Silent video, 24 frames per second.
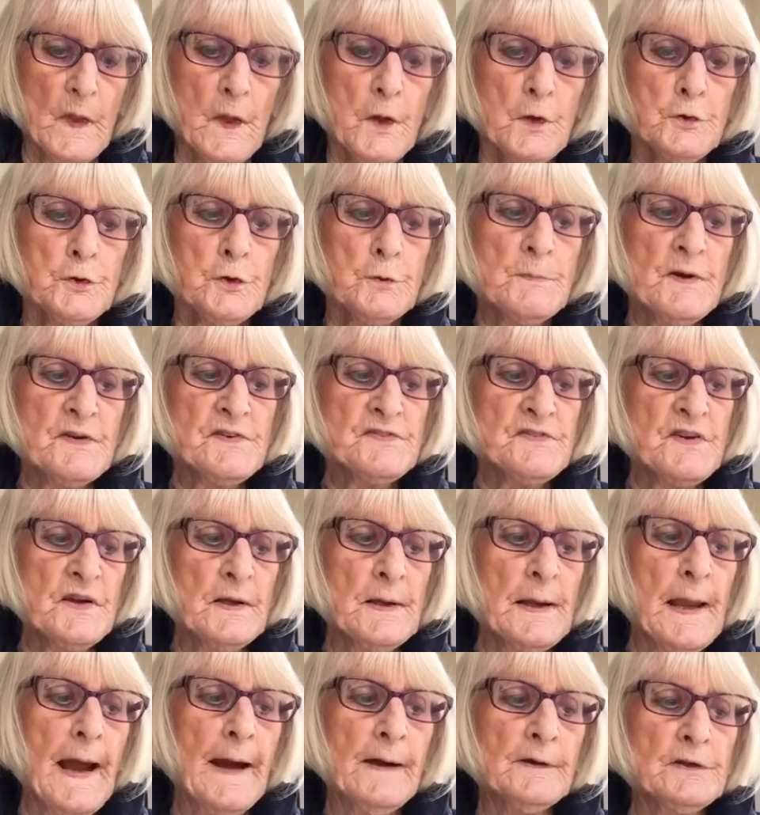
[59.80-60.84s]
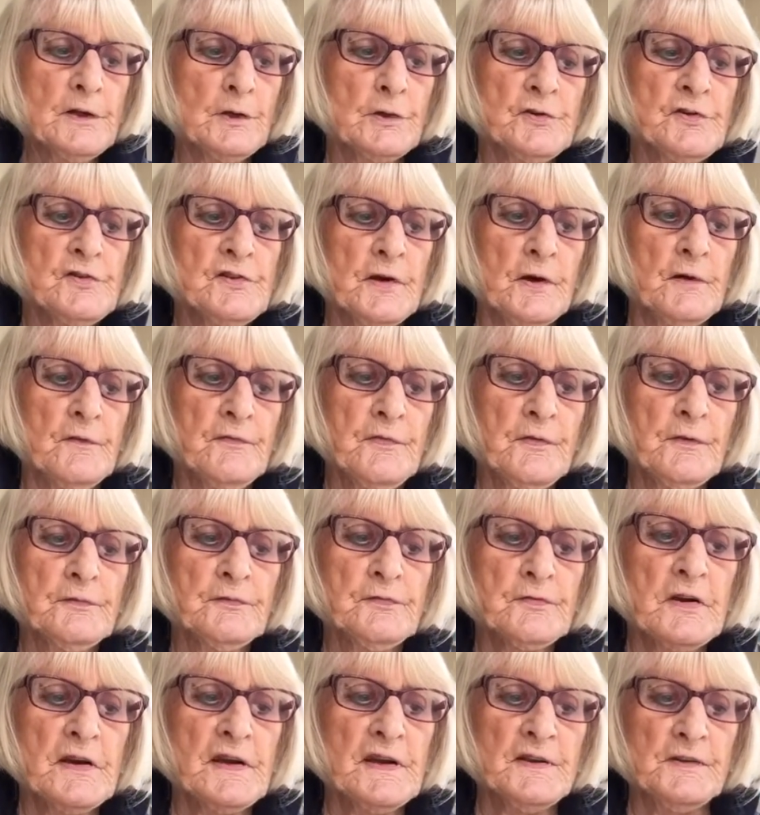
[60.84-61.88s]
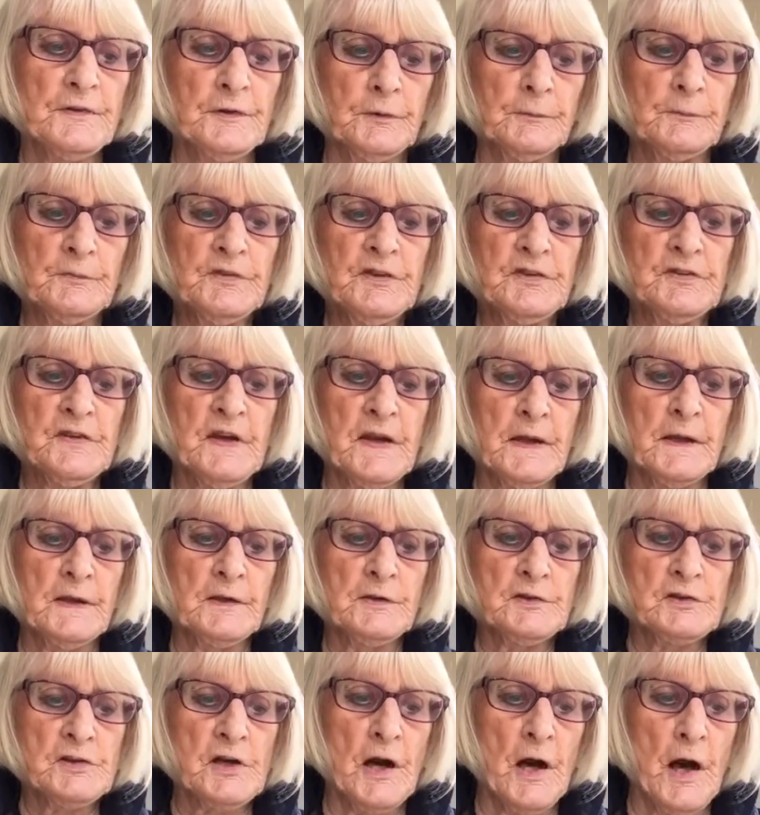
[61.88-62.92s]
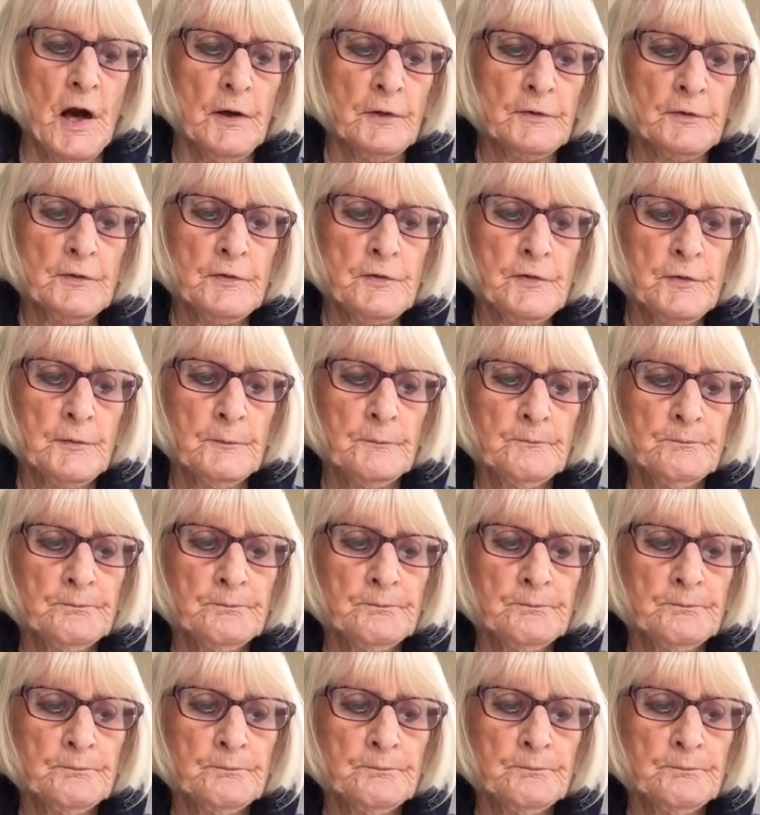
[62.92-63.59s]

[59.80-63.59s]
you must allow yourself the freedom to take a chance.